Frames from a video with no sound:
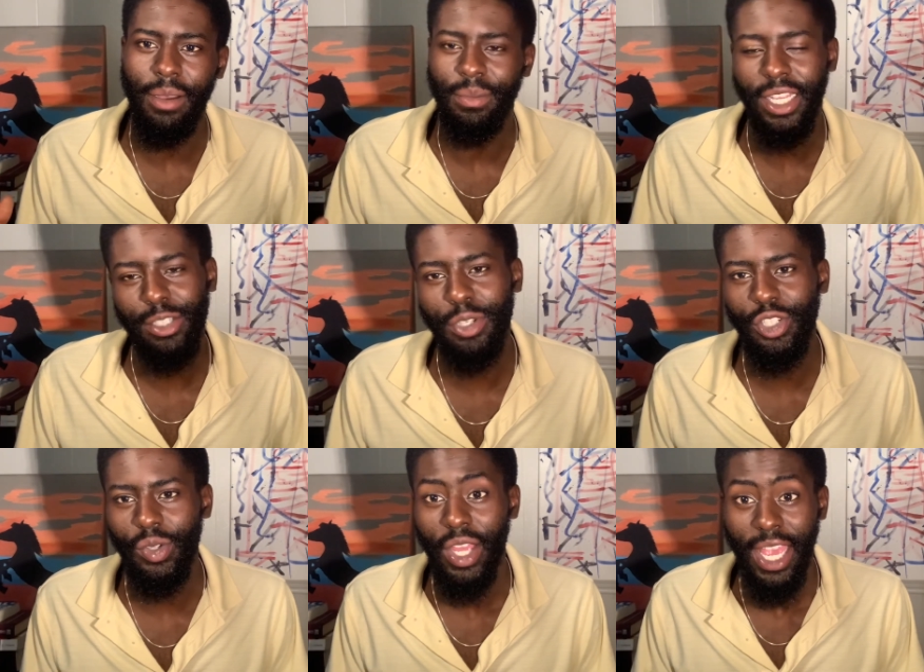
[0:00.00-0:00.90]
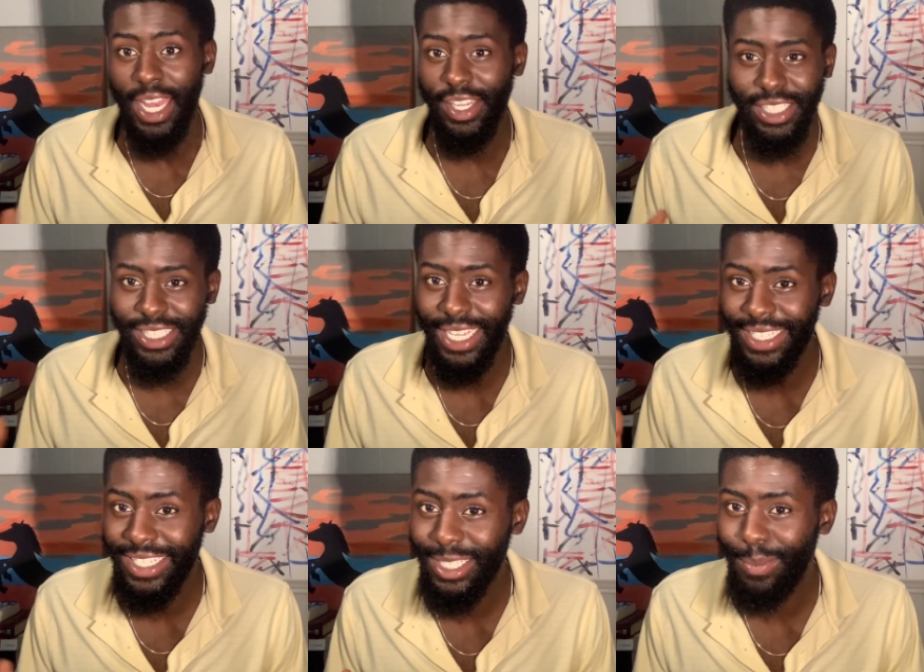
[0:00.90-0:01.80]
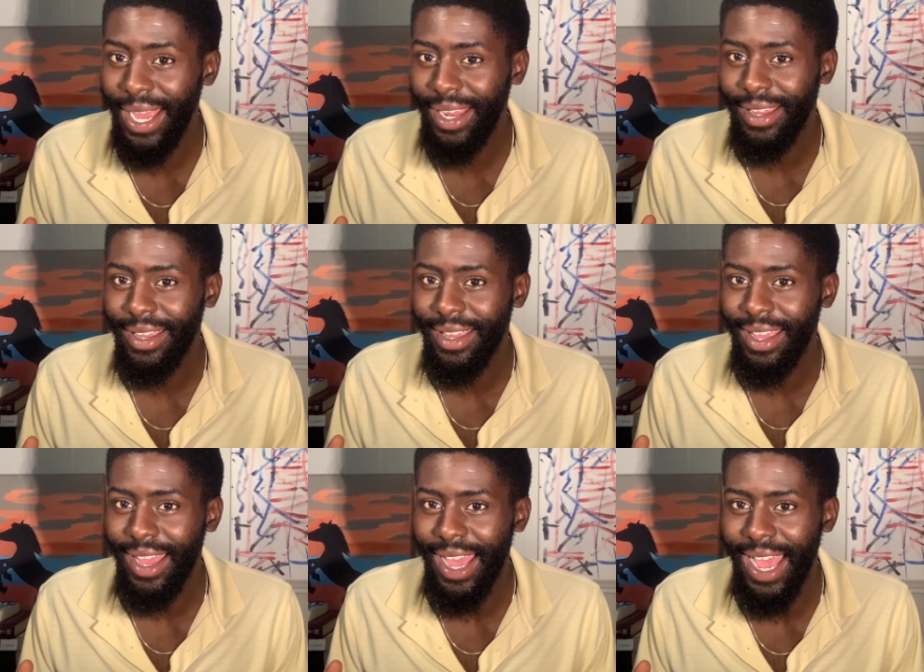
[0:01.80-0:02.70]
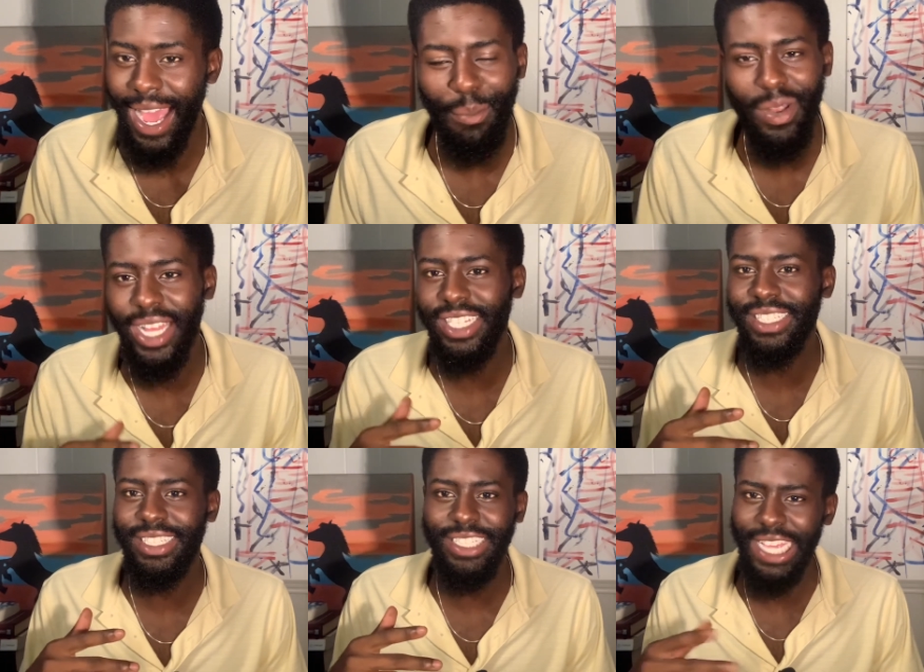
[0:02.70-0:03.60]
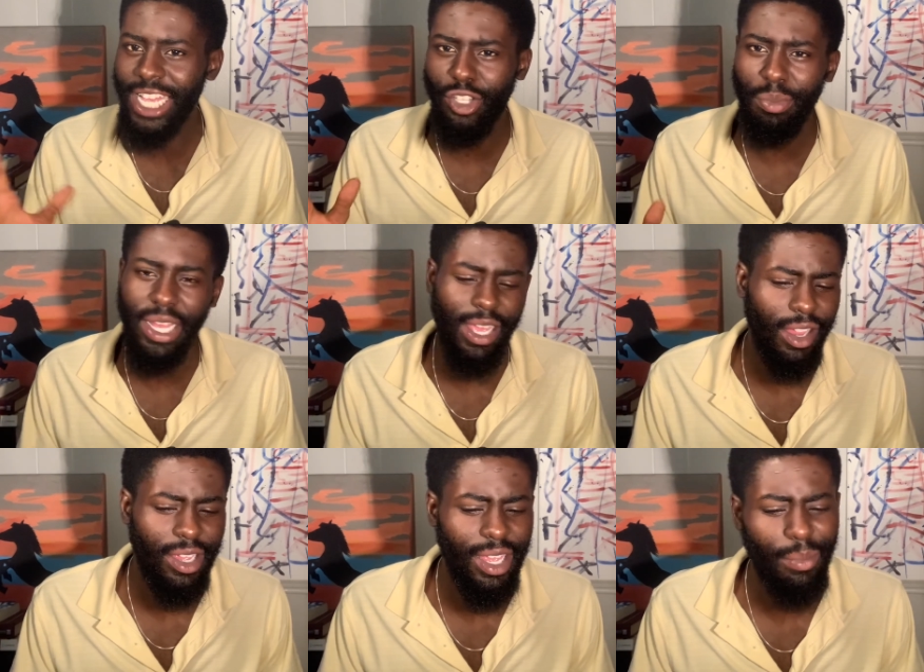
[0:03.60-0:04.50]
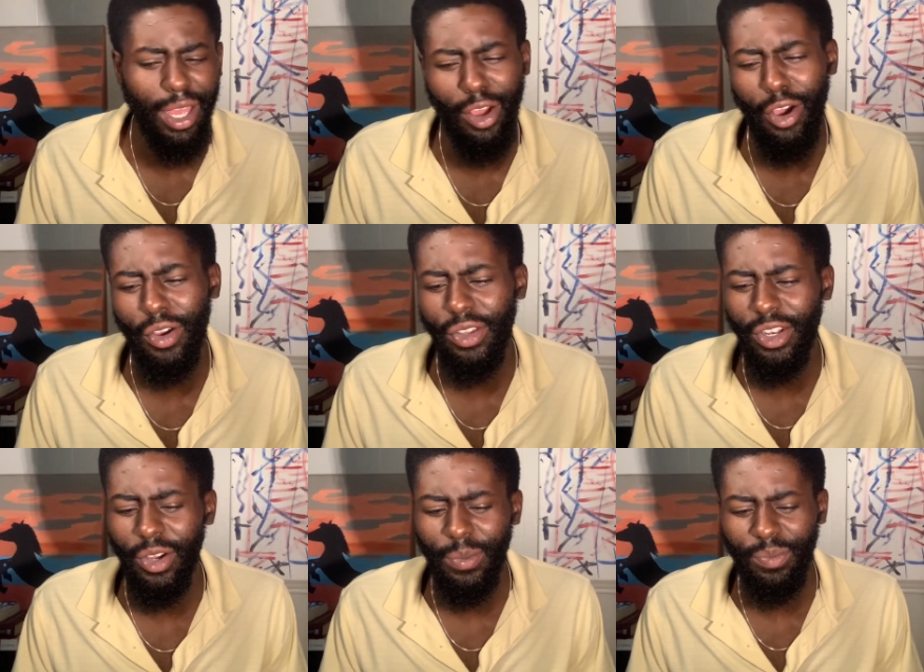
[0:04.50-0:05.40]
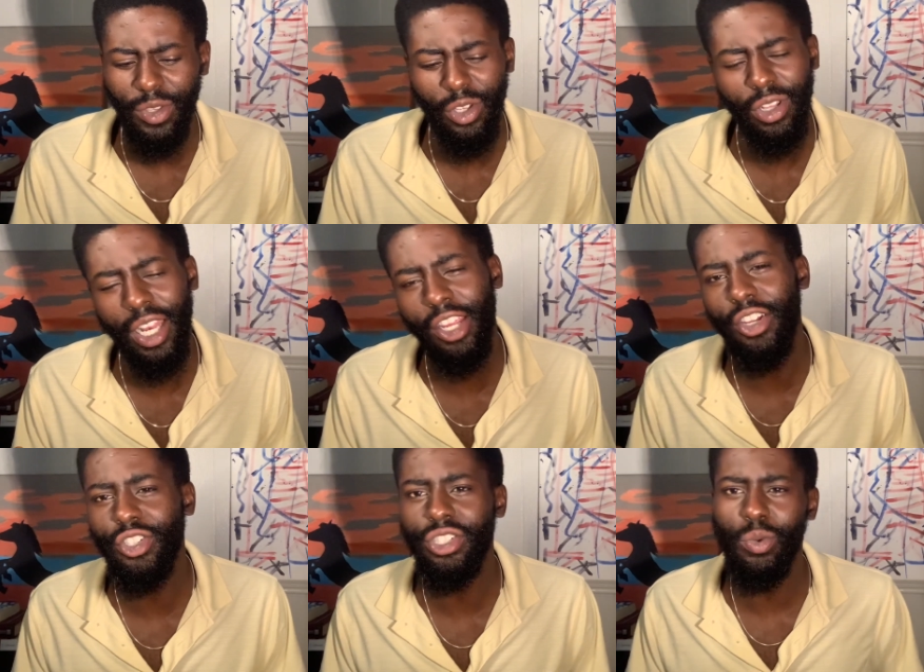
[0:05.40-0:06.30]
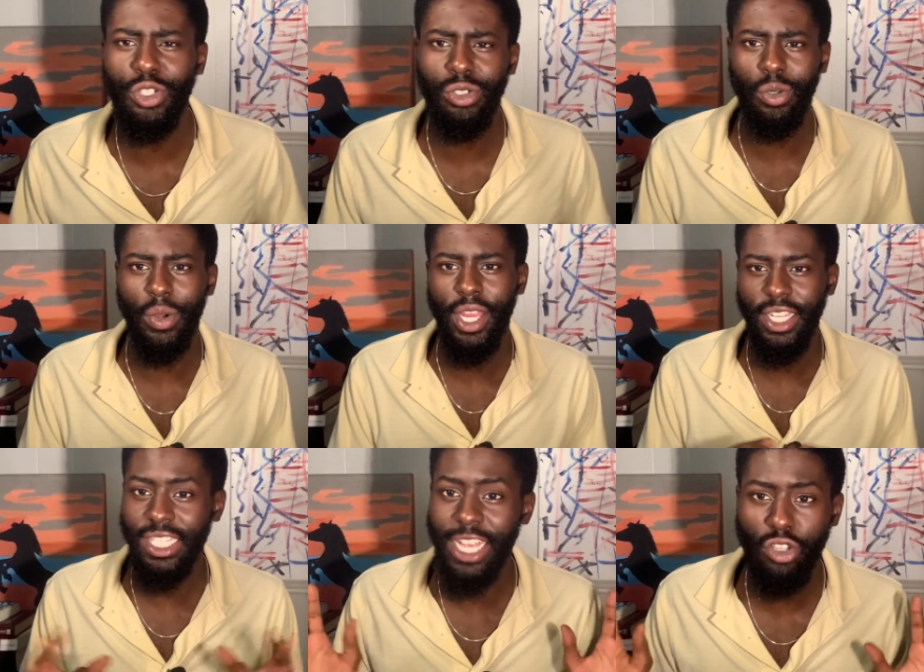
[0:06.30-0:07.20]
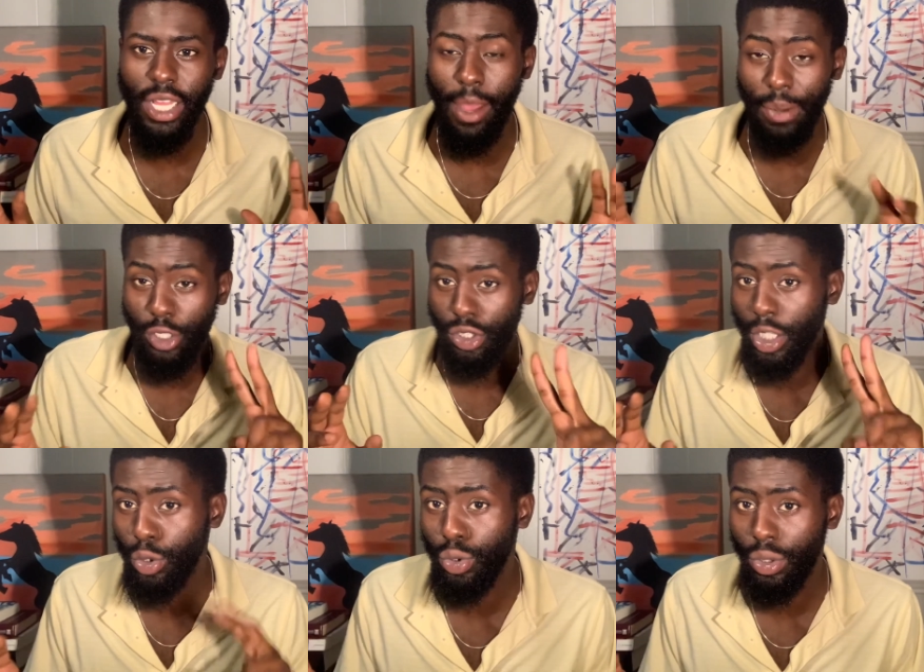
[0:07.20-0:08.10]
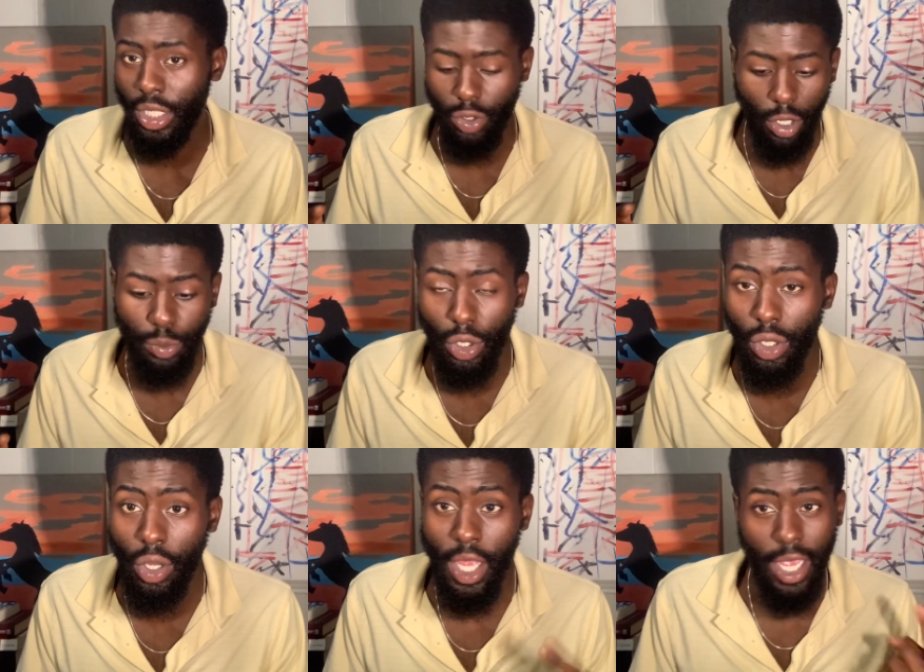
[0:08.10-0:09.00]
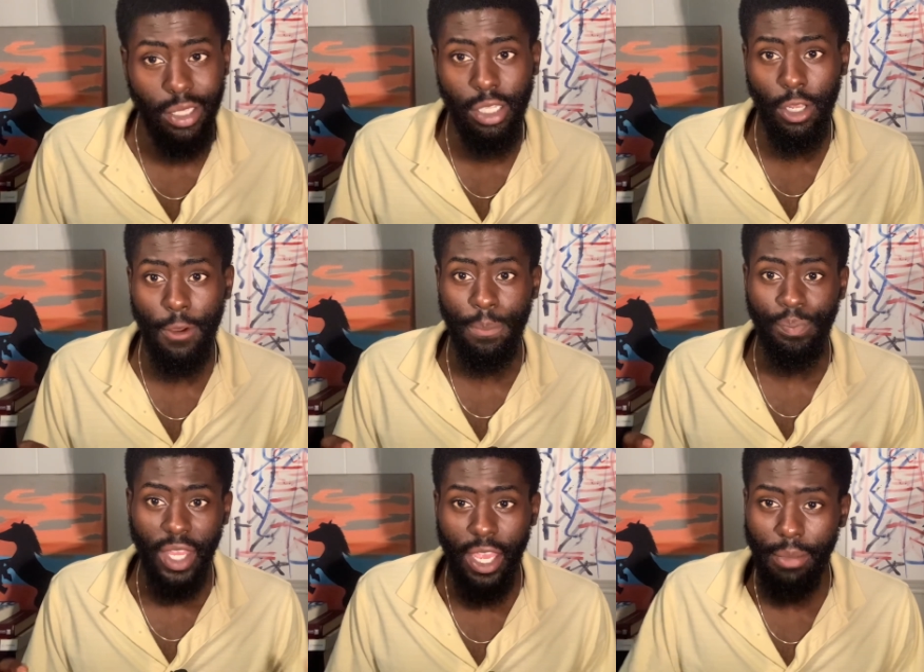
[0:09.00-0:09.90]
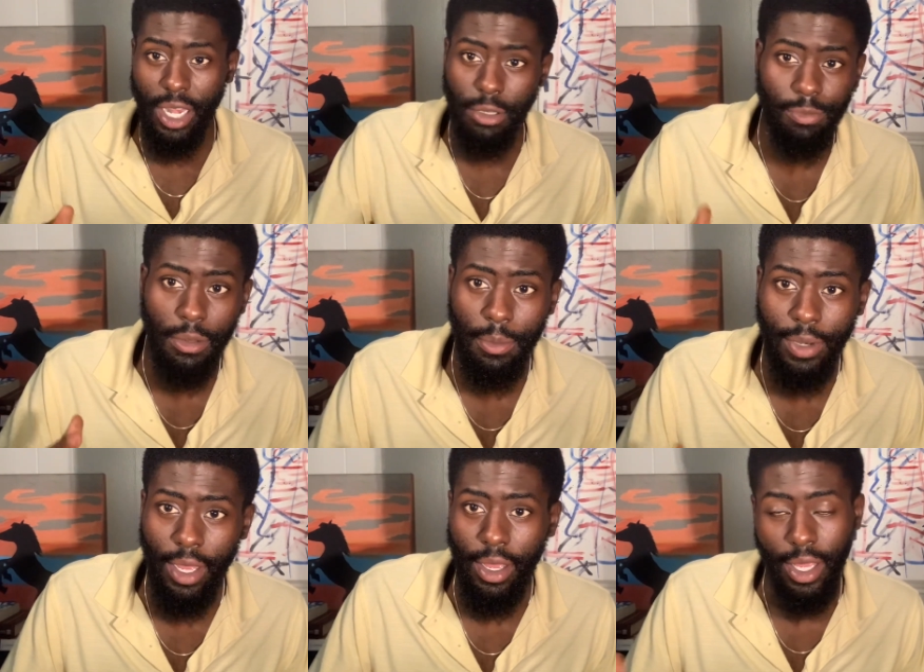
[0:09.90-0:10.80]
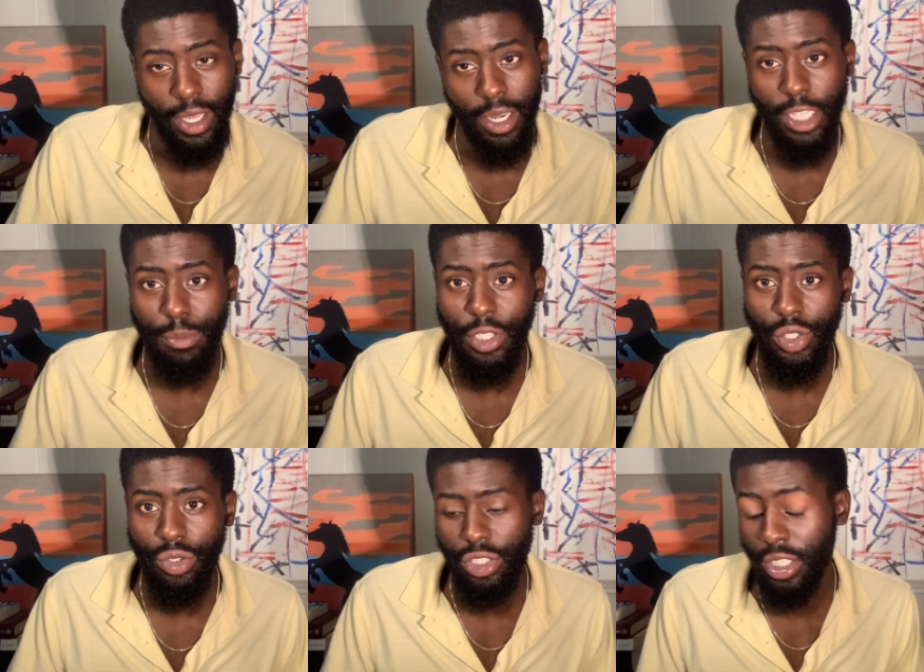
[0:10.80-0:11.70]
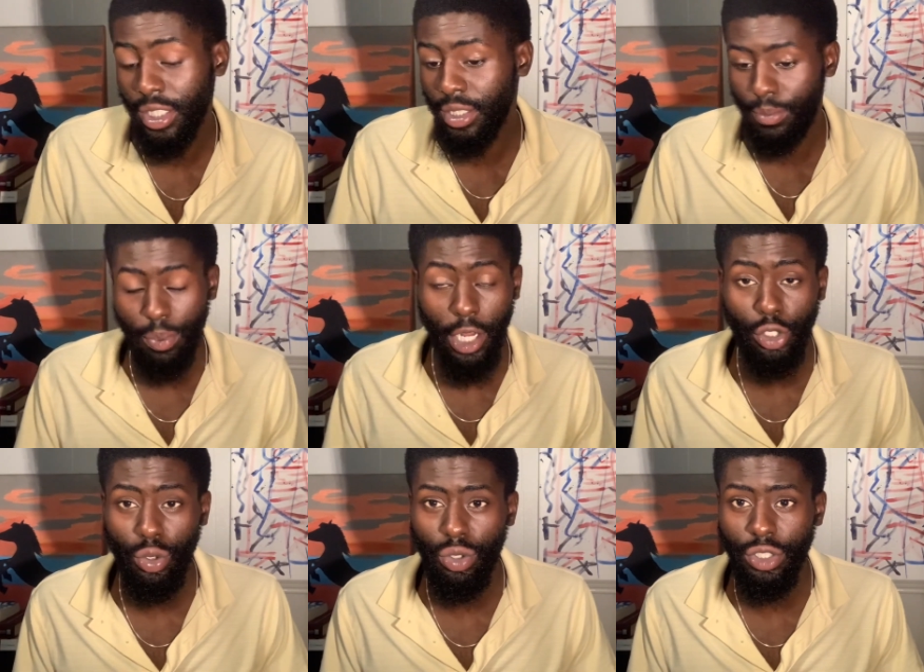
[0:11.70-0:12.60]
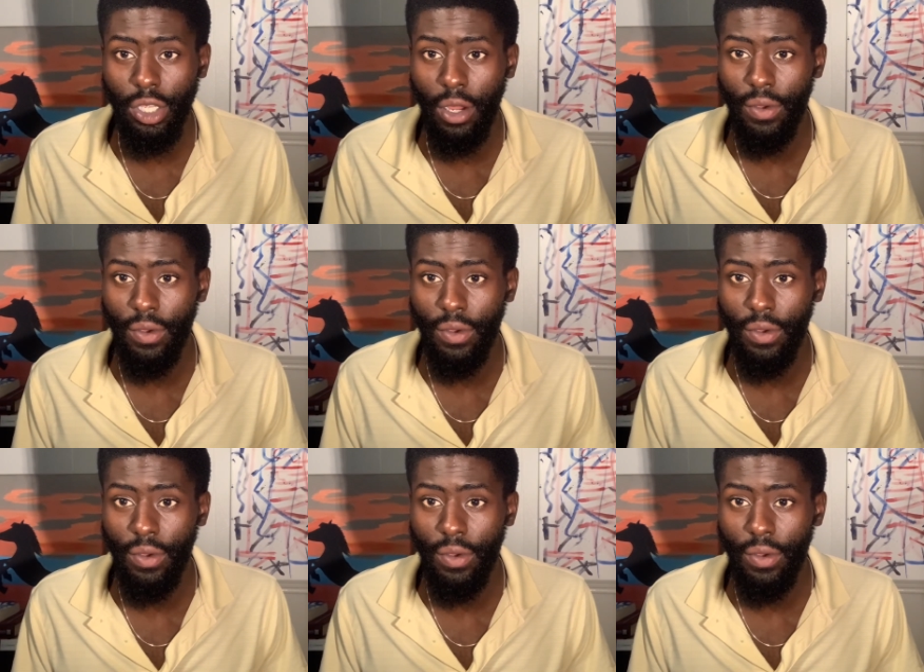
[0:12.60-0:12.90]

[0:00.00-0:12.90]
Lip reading: Nice to meet you. And then she says this back, I'm like, just ask her. It'd be like, oh, you look like you're interested. What's your story? Just ask her that. I'm like, just say those two things. Go up to a girl and tell her, hey, my name is blah blah blah. Nice to meet you. She's gonna probably introduce herself.